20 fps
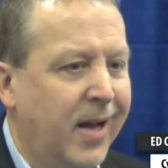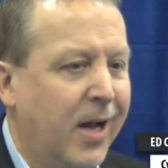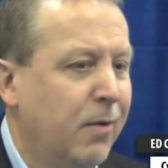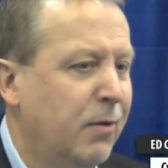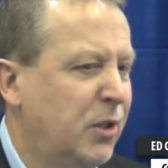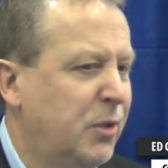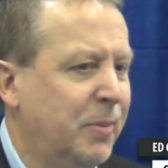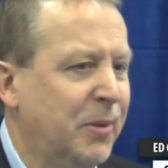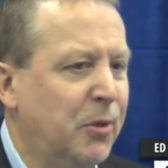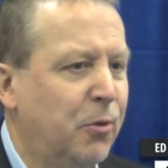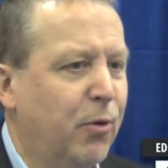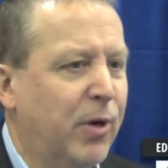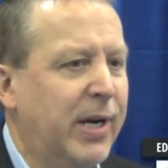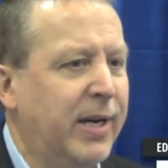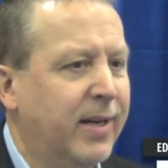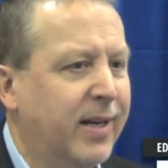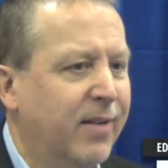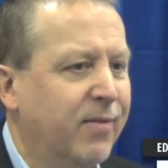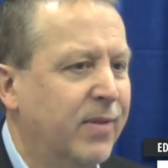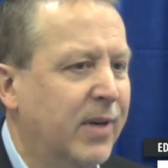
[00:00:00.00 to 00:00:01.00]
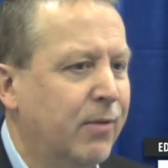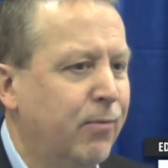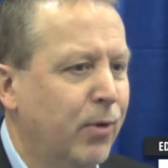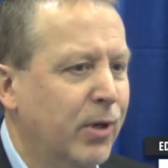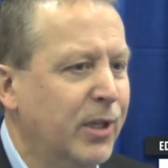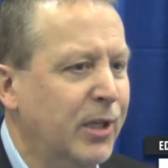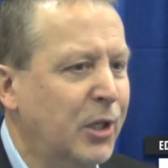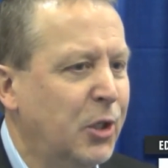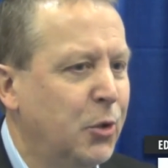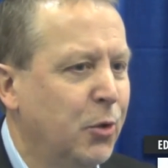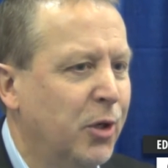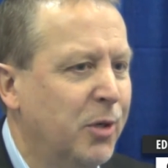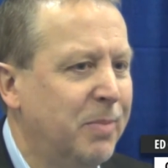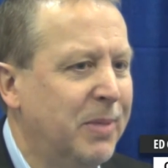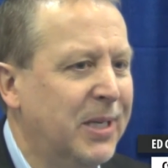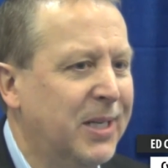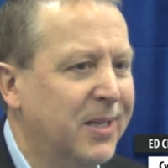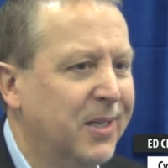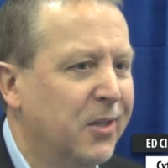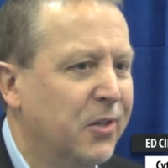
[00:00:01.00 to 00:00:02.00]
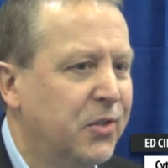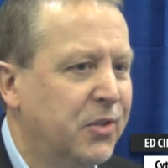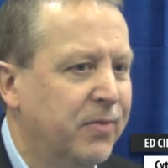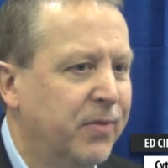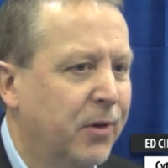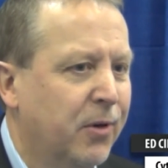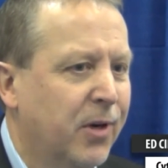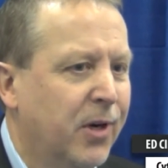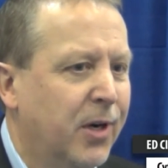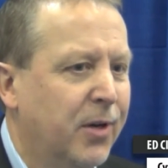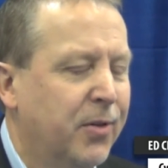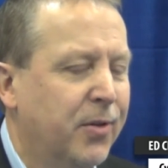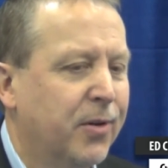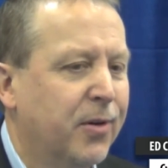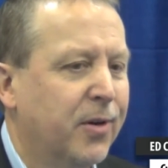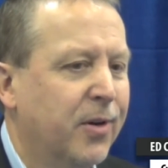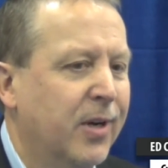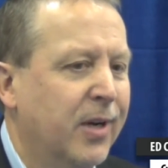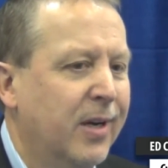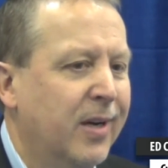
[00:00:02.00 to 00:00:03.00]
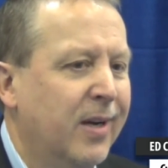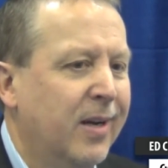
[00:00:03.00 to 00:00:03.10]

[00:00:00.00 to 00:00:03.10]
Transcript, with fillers: Oh, it's been great. I've, I've really enjoyed being an Elsevier author.